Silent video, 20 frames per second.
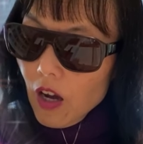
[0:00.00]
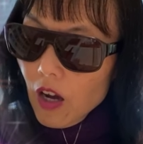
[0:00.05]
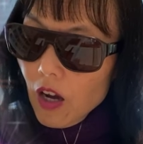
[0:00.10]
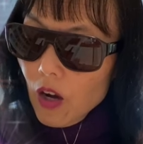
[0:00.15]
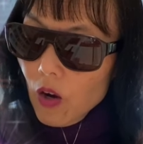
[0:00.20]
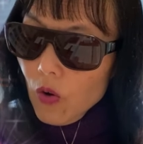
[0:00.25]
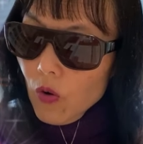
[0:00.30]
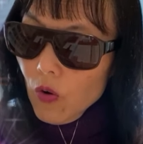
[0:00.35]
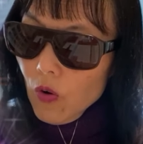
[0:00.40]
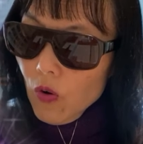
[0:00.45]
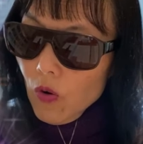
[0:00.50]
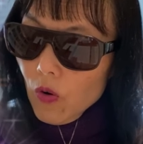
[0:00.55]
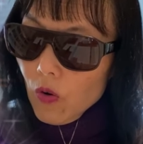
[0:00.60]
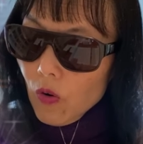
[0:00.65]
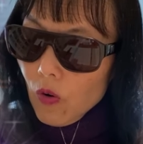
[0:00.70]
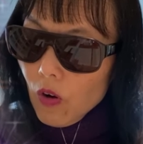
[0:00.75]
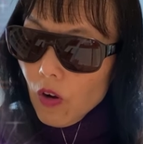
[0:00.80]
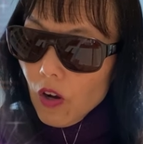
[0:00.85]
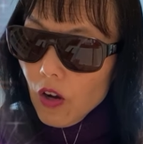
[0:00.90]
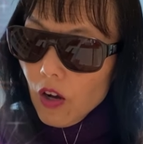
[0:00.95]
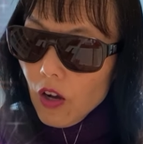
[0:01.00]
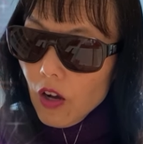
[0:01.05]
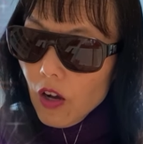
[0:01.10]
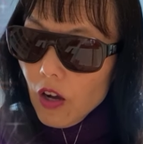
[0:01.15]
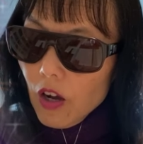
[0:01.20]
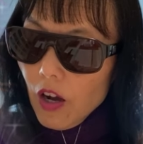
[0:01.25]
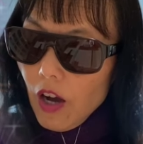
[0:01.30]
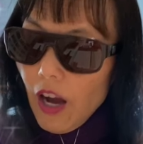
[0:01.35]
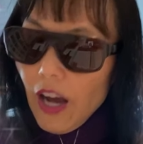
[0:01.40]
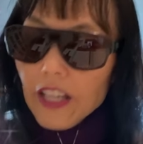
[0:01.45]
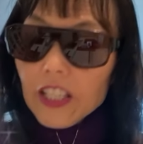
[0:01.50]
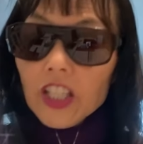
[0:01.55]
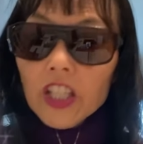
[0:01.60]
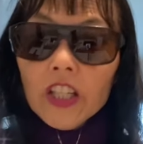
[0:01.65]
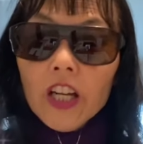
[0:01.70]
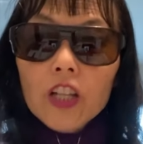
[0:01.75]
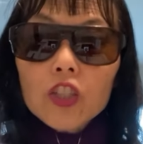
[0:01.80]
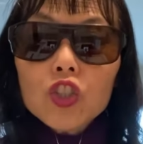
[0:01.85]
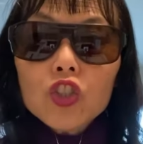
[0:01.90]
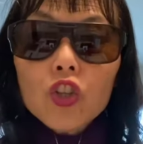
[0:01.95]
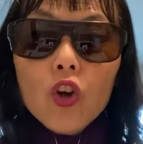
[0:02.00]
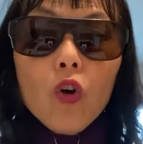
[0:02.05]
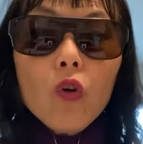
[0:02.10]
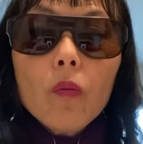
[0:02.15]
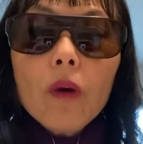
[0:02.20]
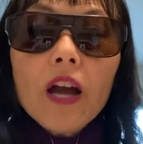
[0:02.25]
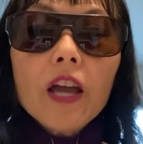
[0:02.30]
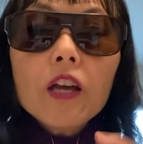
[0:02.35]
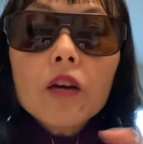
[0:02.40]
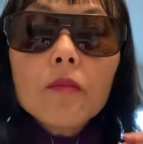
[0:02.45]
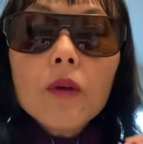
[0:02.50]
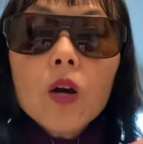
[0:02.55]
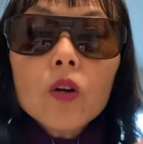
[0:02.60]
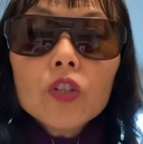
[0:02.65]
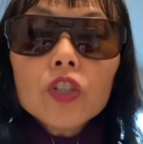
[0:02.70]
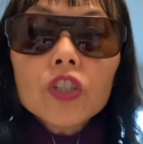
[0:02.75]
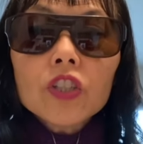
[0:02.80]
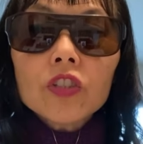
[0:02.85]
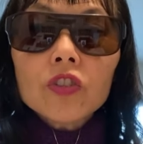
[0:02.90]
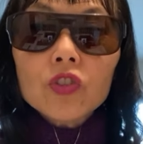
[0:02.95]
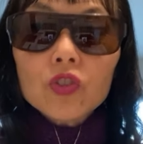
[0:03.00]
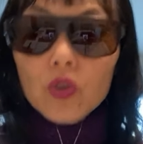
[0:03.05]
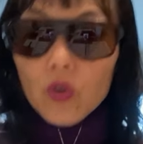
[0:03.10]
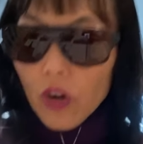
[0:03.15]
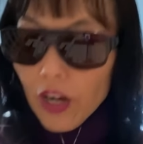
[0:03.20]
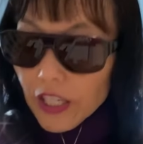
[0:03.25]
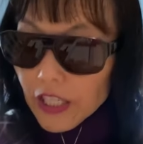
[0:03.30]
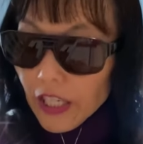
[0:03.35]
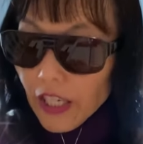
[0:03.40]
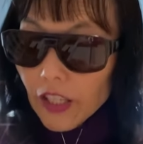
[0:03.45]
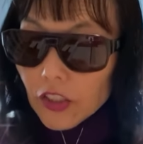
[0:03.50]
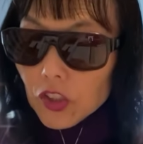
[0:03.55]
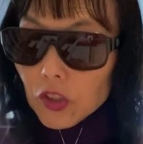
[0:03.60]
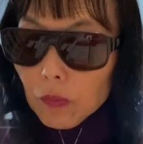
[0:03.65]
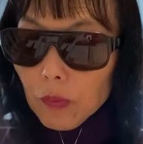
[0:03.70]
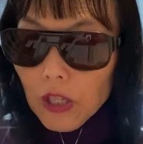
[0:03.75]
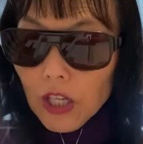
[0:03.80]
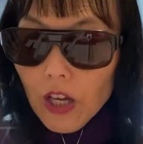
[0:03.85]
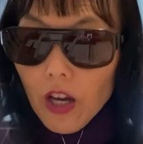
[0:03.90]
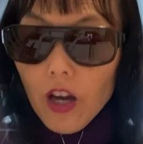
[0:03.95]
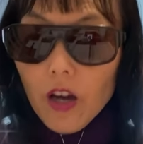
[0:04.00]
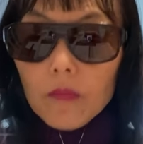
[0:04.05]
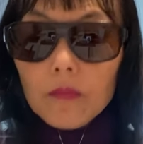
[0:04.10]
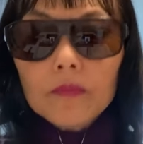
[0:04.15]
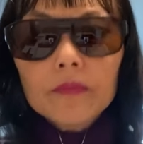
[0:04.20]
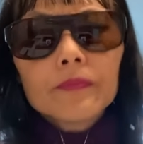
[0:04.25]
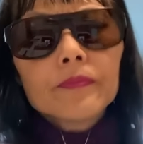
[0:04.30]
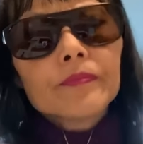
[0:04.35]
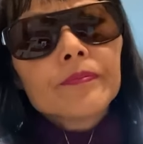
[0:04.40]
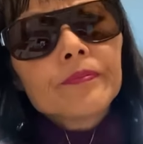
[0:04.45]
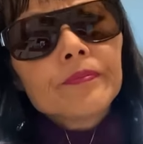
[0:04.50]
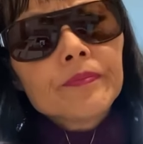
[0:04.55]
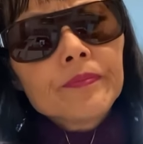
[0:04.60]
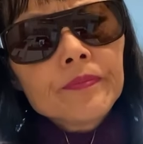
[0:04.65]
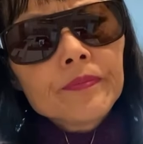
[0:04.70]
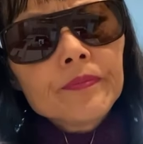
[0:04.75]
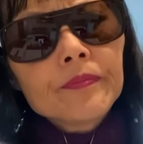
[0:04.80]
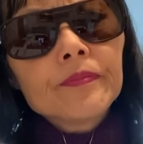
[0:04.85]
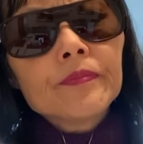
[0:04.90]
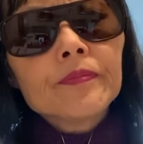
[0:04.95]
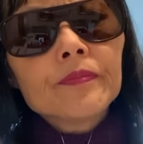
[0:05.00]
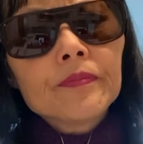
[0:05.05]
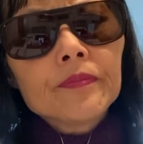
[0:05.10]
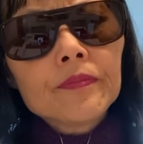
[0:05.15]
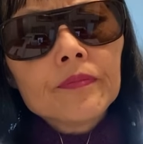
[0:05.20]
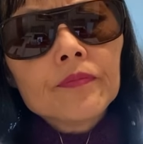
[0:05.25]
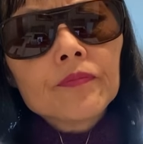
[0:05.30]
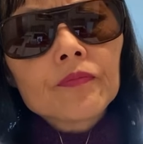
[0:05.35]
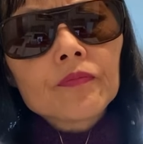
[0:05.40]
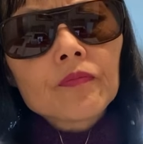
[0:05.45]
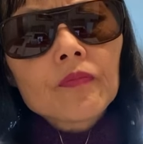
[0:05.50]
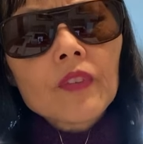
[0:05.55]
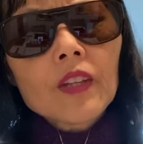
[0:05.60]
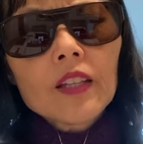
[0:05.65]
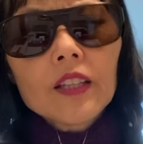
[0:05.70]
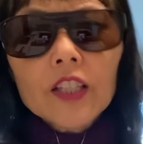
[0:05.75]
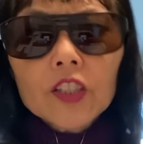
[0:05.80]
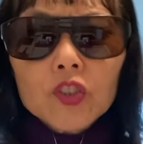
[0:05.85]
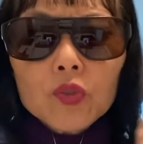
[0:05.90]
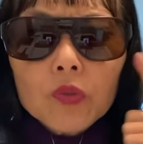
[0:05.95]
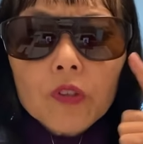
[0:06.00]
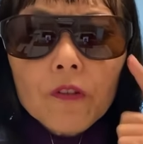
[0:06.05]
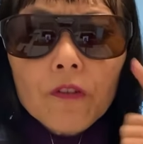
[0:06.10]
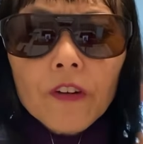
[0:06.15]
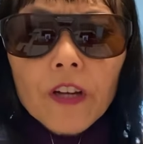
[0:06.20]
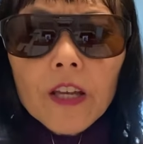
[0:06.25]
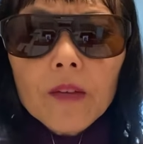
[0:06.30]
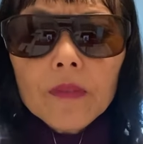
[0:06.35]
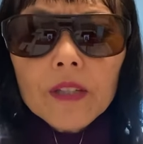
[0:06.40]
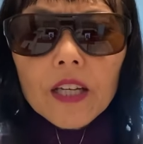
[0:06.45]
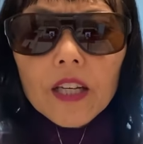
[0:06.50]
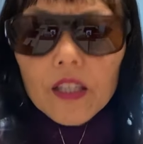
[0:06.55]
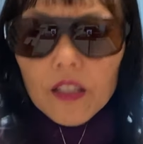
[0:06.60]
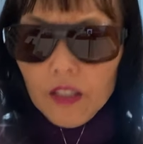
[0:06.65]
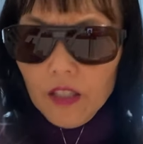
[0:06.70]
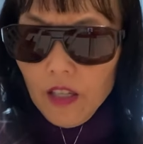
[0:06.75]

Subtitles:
Oh, I cannot show my emotions, or I can't speak up. Let's reframe that.